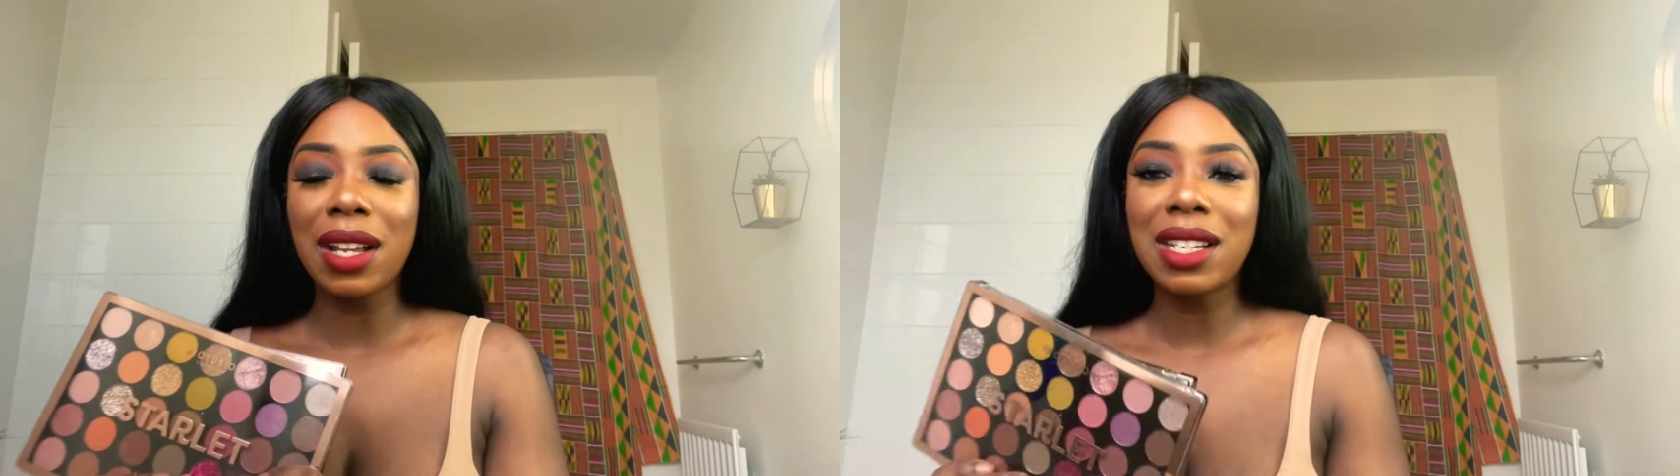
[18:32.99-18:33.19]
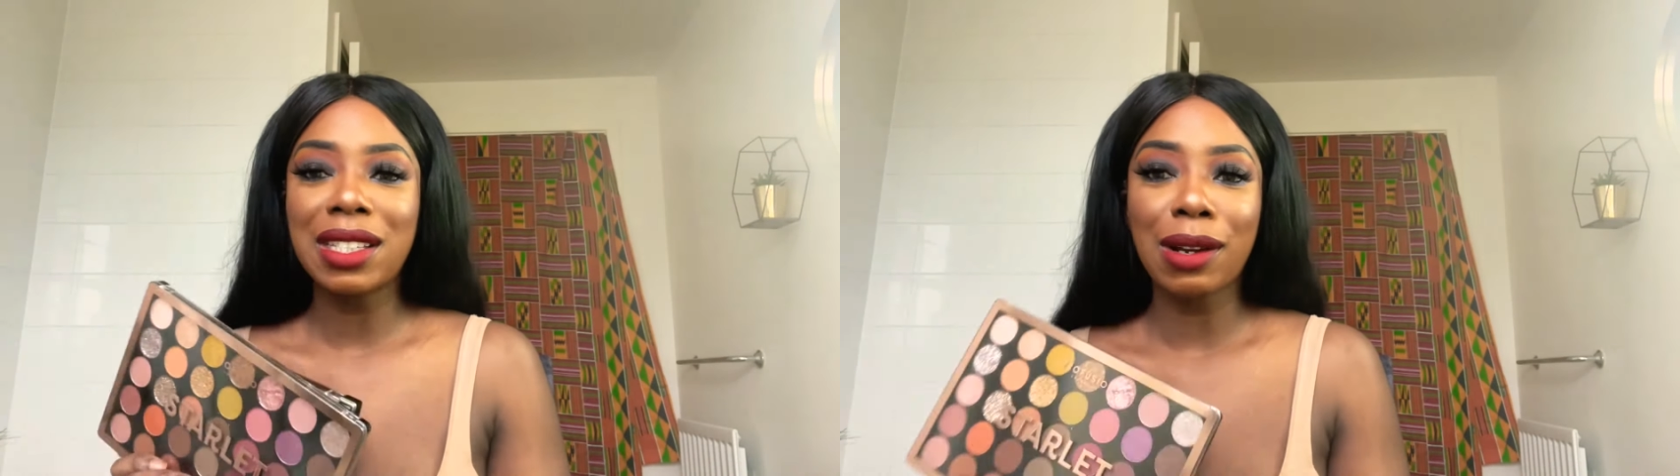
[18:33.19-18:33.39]

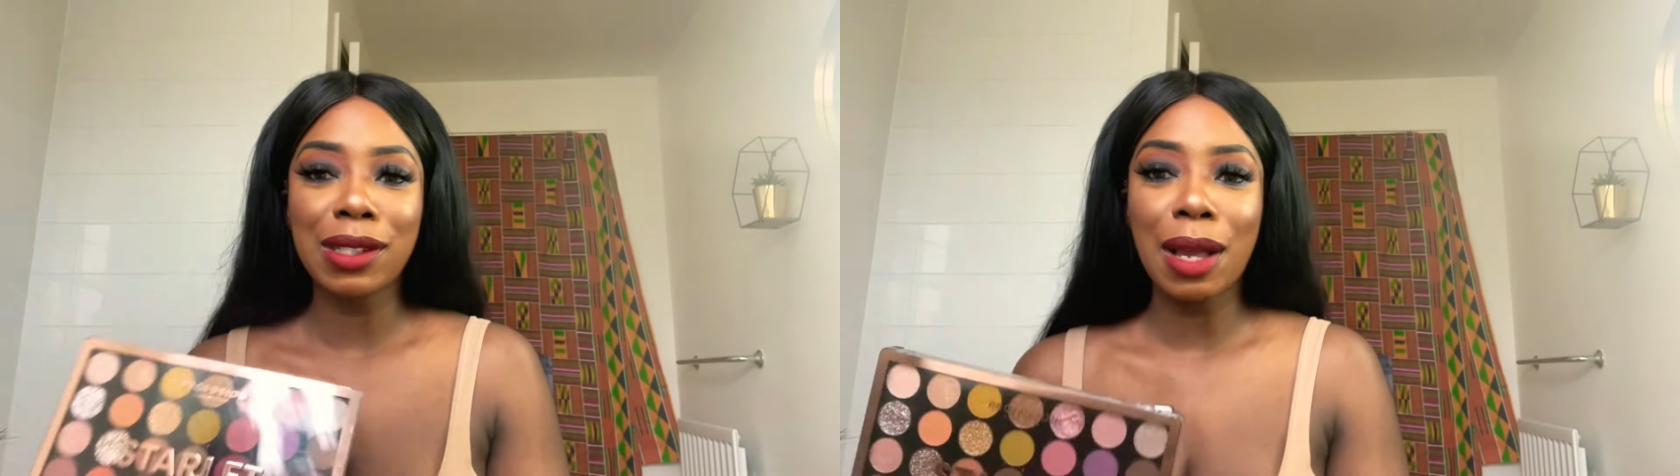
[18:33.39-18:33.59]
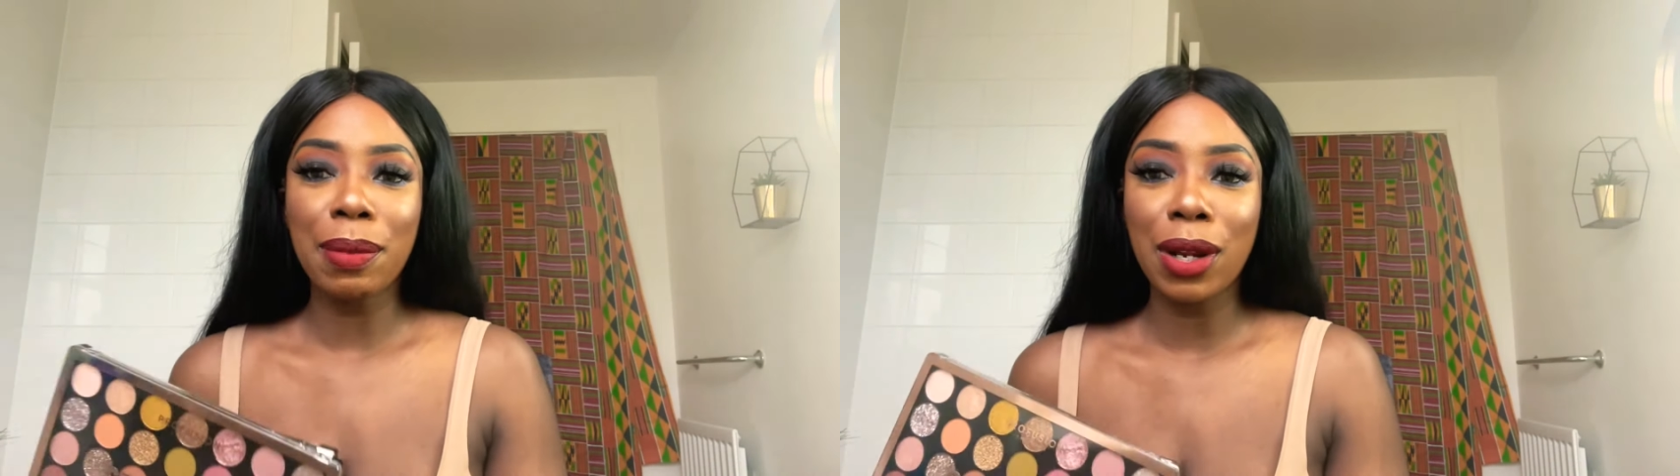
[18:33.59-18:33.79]
details
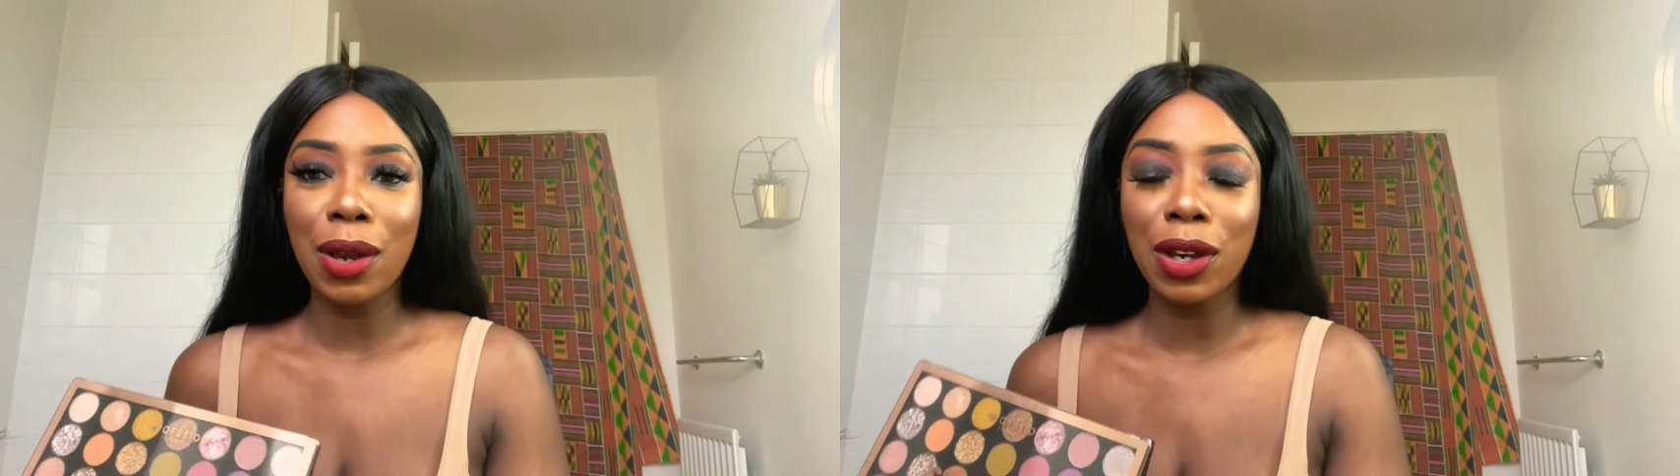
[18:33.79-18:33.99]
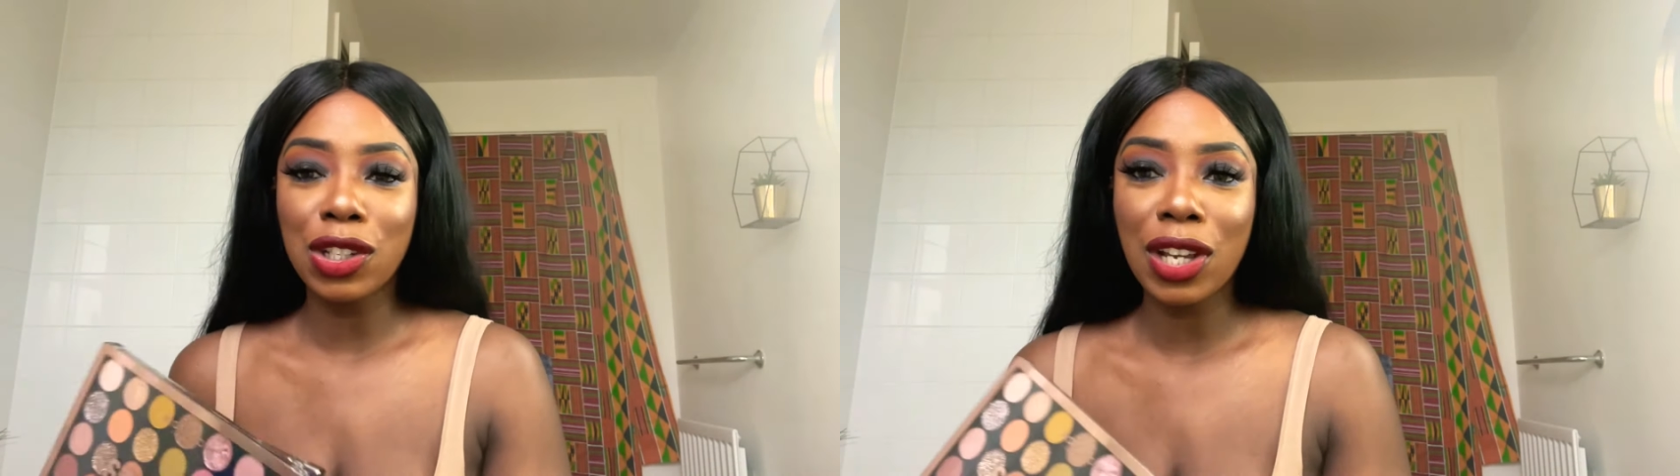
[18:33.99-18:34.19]
down below. You
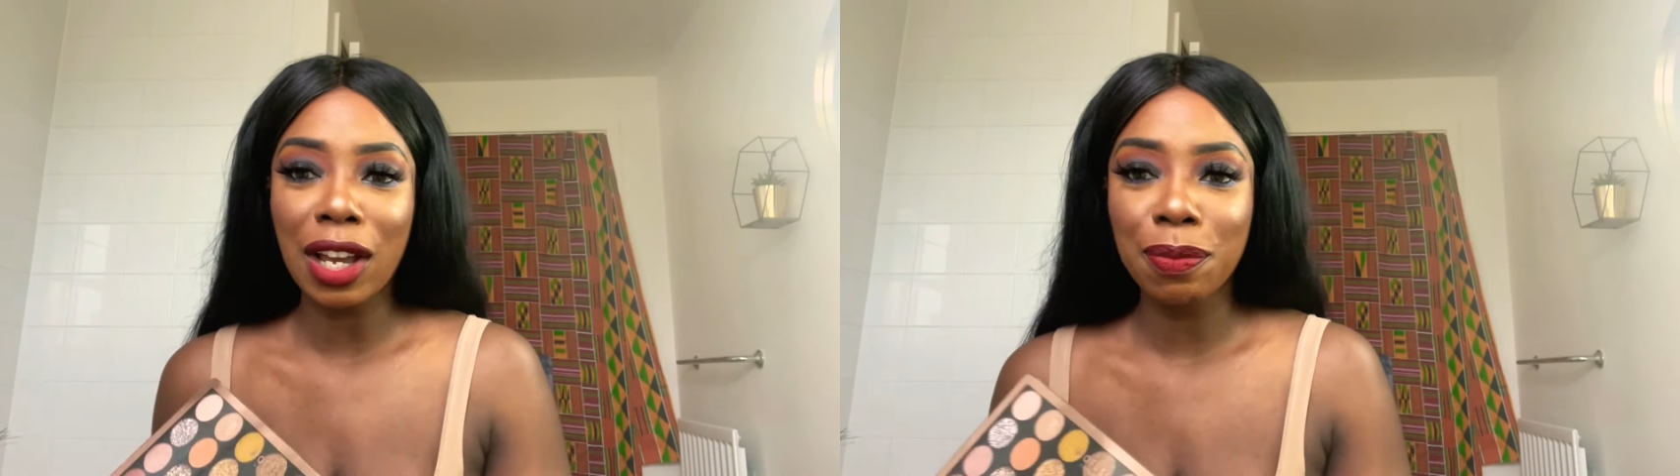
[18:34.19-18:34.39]
can check